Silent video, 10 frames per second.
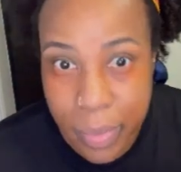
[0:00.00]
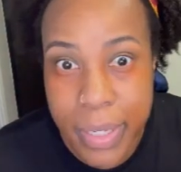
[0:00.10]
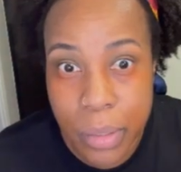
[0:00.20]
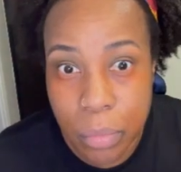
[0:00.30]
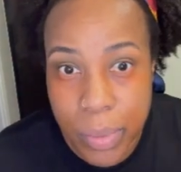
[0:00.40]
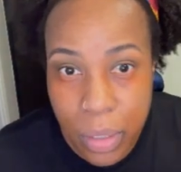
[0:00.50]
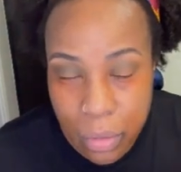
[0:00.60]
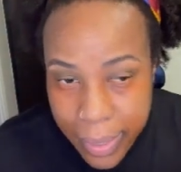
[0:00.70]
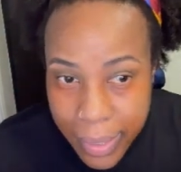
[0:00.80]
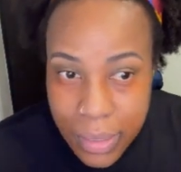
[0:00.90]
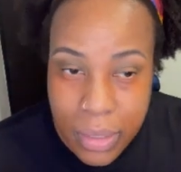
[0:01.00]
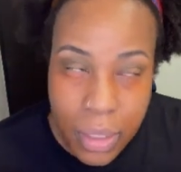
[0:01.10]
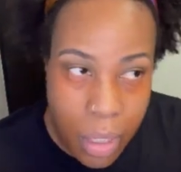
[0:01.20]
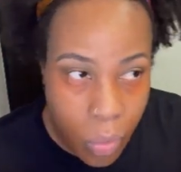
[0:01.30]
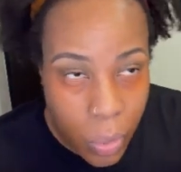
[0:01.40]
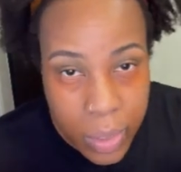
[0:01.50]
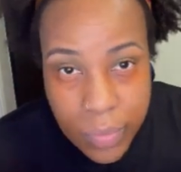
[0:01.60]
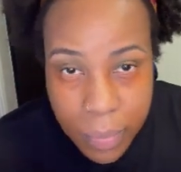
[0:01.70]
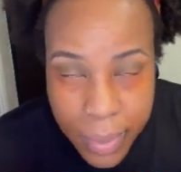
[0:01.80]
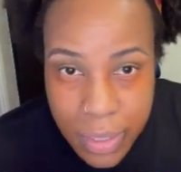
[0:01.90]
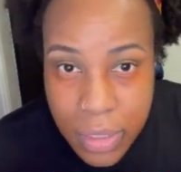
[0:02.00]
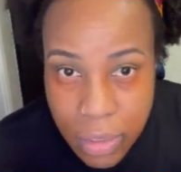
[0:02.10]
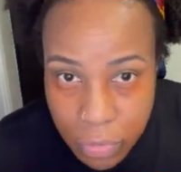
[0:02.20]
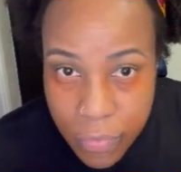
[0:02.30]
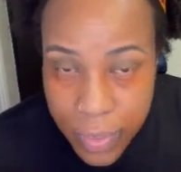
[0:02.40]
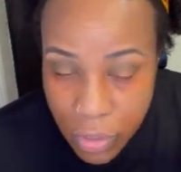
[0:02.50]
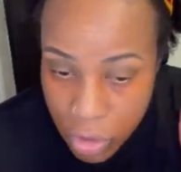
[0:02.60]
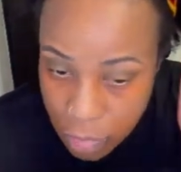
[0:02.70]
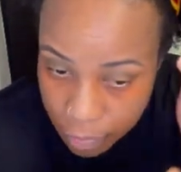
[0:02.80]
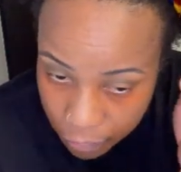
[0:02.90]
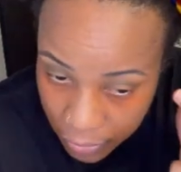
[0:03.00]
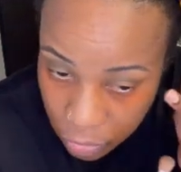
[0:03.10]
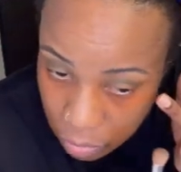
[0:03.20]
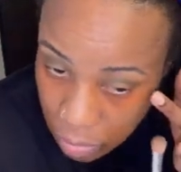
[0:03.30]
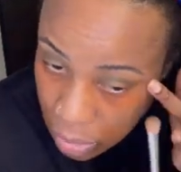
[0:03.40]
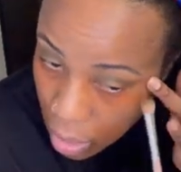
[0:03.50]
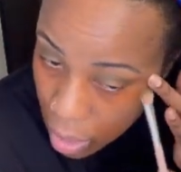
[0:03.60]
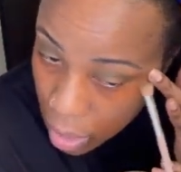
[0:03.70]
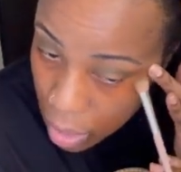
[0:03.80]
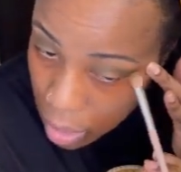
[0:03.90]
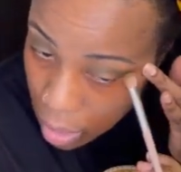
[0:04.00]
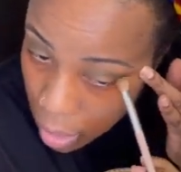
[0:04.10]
Kill Bill, that is one of the best revenge films that